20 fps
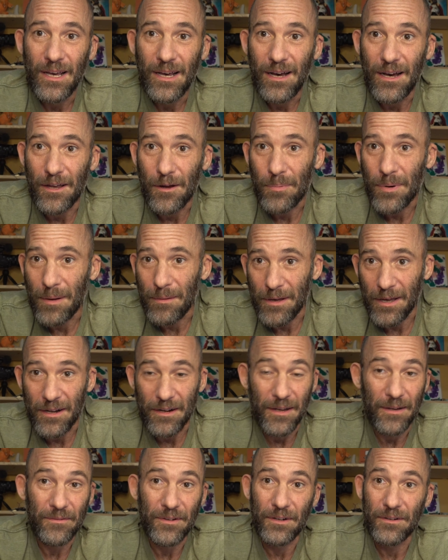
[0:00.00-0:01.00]
You're probably going to
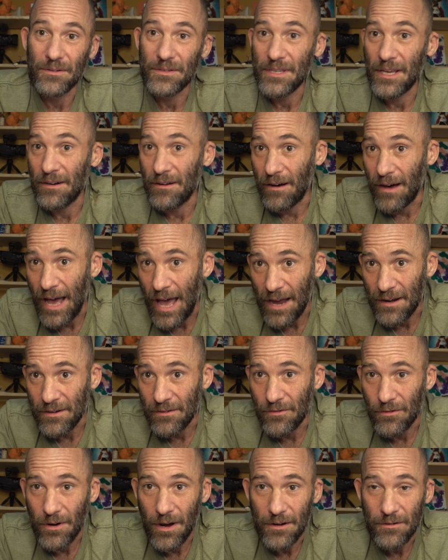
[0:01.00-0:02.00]
have to understand how Active
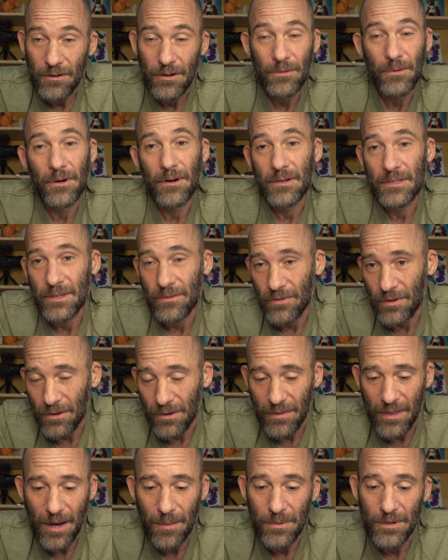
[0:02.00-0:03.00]
Directory works if you're
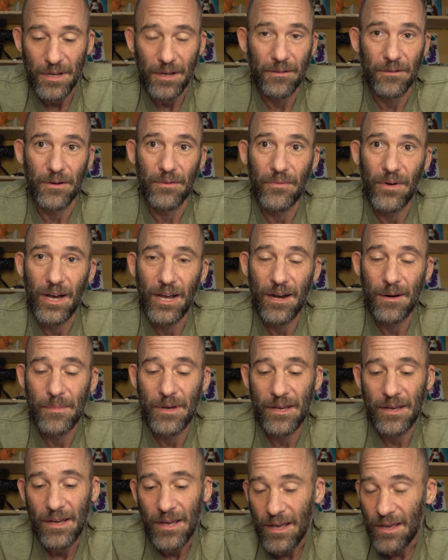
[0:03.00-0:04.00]
in that particular
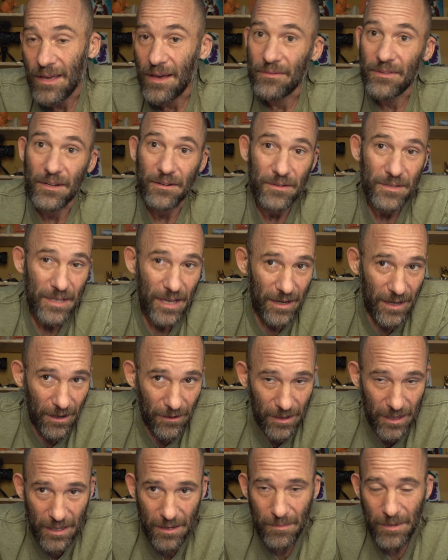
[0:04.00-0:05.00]
environment. You have to understand how
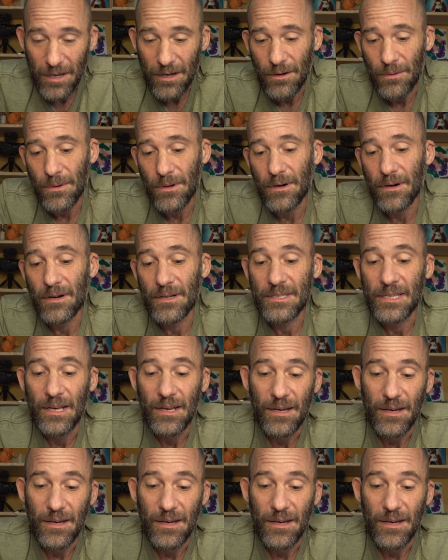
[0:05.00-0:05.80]
email works.